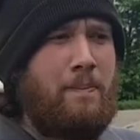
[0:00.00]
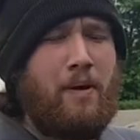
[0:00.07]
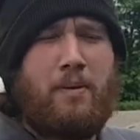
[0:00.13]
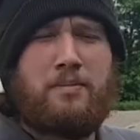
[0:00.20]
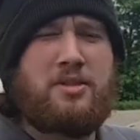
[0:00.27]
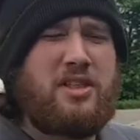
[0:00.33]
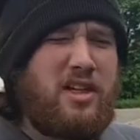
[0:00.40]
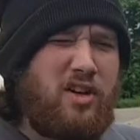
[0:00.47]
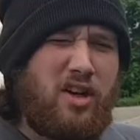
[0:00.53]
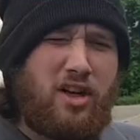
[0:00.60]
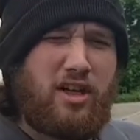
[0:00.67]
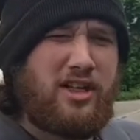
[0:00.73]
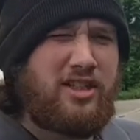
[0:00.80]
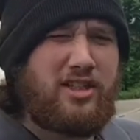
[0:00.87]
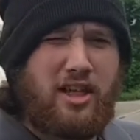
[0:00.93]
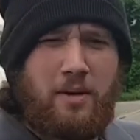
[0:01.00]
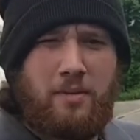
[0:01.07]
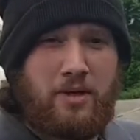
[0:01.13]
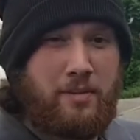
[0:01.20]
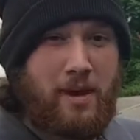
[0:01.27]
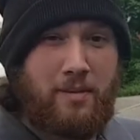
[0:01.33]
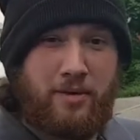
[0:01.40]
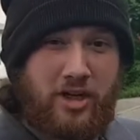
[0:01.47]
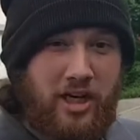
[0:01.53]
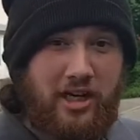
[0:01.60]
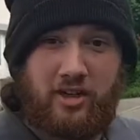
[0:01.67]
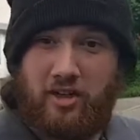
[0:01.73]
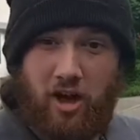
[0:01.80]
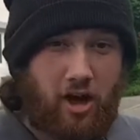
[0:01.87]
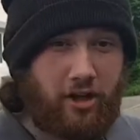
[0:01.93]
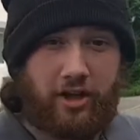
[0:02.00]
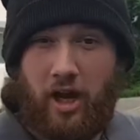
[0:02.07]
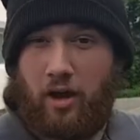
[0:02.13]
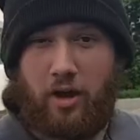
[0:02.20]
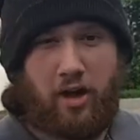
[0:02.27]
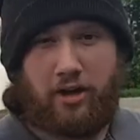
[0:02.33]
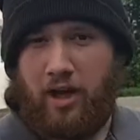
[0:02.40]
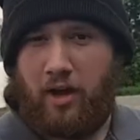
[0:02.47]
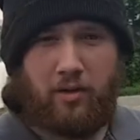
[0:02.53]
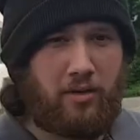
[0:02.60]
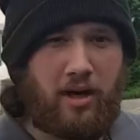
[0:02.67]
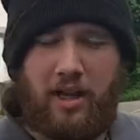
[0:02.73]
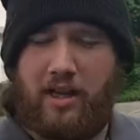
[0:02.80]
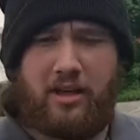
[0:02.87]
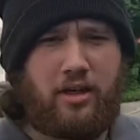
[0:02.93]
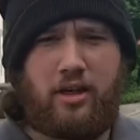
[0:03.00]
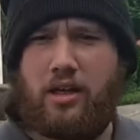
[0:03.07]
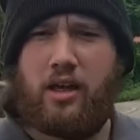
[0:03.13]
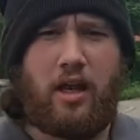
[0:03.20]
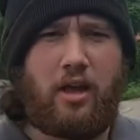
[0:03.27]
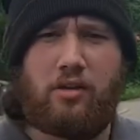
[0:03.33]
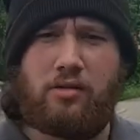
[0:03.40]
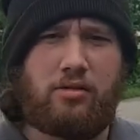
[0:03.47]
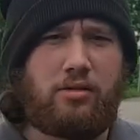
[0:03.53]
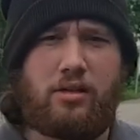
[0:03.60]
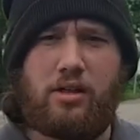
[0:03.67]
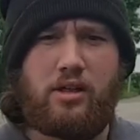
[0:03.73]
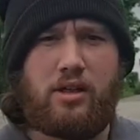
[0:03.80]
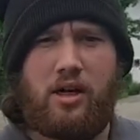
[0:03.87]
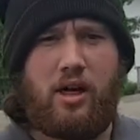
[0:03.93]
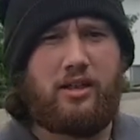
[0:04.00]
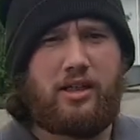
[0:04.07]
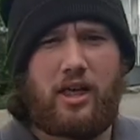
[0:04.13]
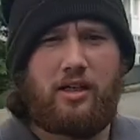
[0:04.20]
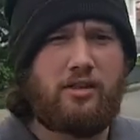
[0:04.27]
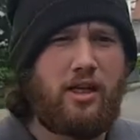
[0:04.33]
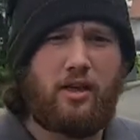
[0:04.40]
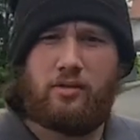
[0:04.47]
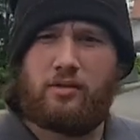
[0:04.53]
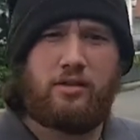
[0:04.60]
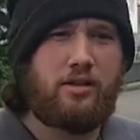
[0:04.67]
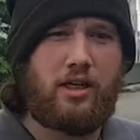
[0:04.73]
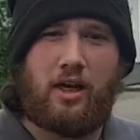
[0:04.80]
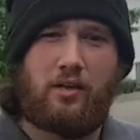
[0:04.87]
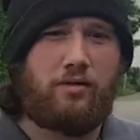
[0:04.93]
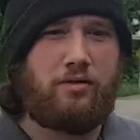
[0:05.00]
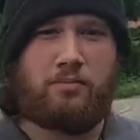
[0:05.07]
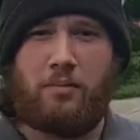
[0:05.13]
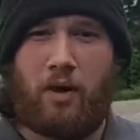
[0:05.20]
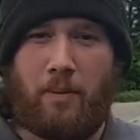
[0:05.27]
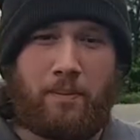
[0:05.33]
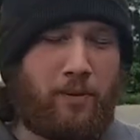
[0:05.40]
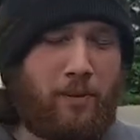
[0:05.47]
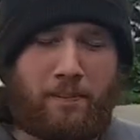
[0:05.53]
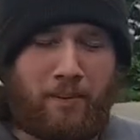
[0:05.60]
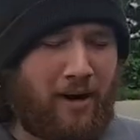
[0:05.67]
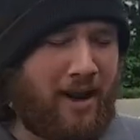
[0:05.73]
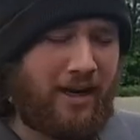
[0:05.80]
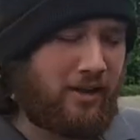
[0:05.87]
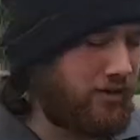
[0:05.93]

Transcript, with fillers: but I'm still learning so much about machines. I don't, I don't need to know. Yeah, I but don't, don't, don't, my brain